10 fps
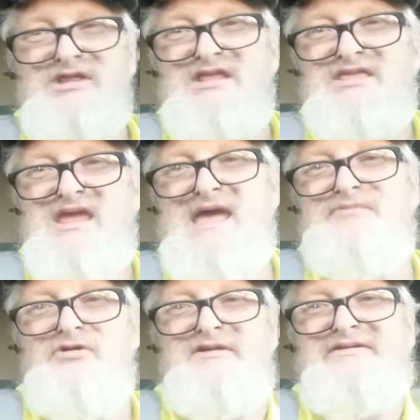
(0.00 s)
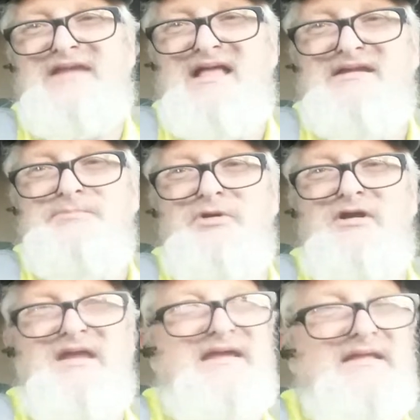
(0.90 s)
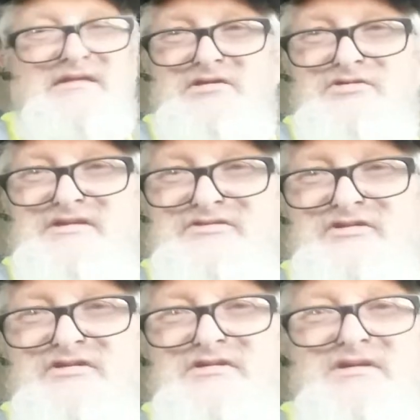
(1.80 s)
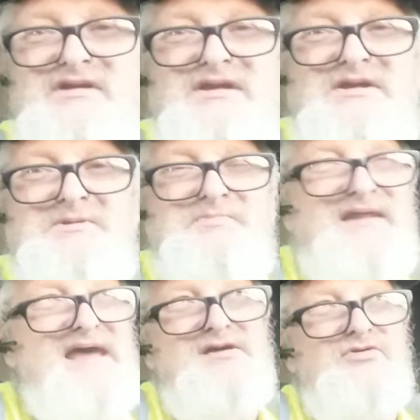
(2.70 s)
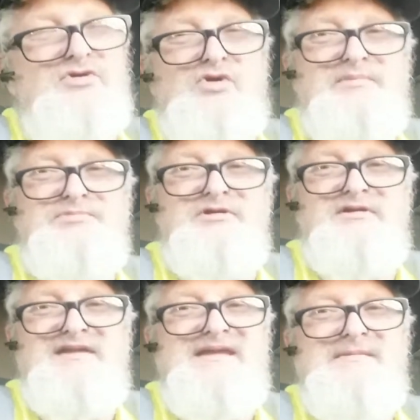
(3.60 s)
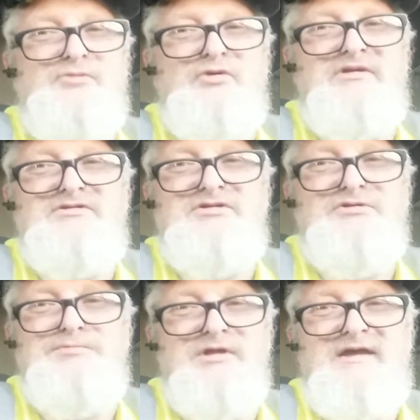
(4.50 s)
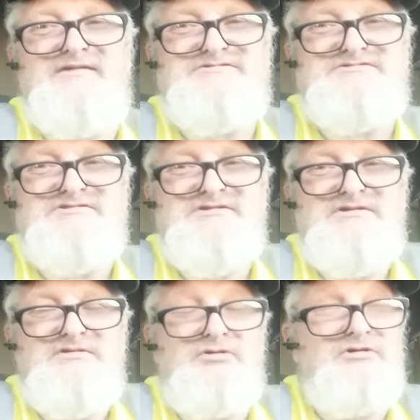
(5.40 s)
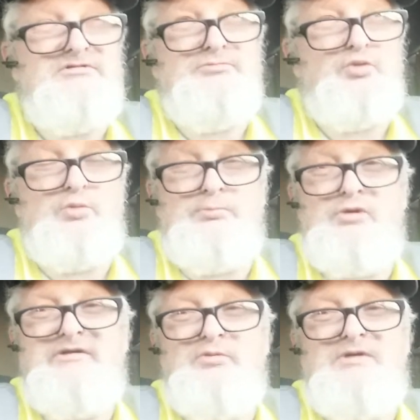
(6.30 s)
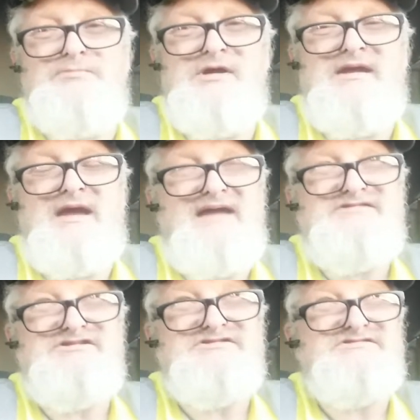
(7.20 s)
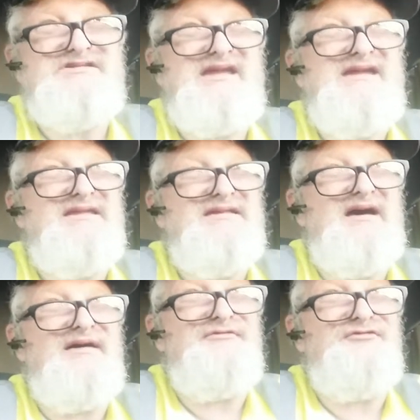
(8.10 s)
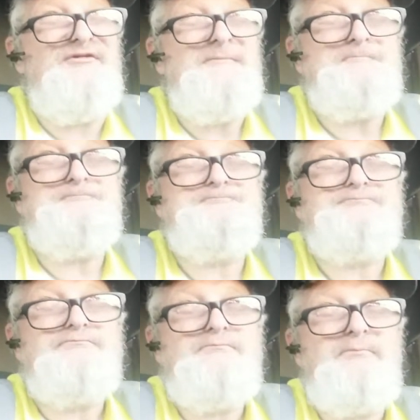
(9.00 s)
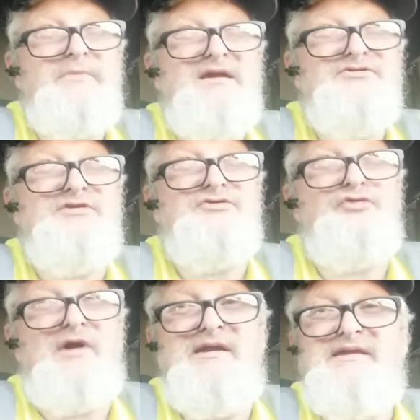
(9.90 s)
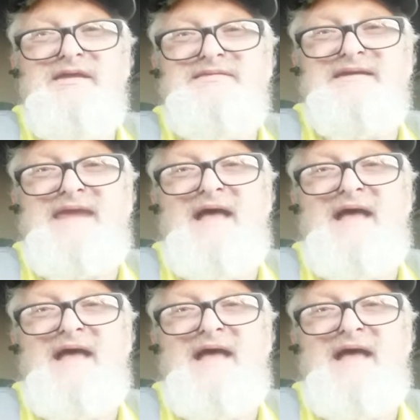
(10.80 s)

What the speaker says: that they have on the salad bar, like a little dessert, but I don't go up there and eat more than 2 plates or more than 1 plate. I just eat enough to try to get the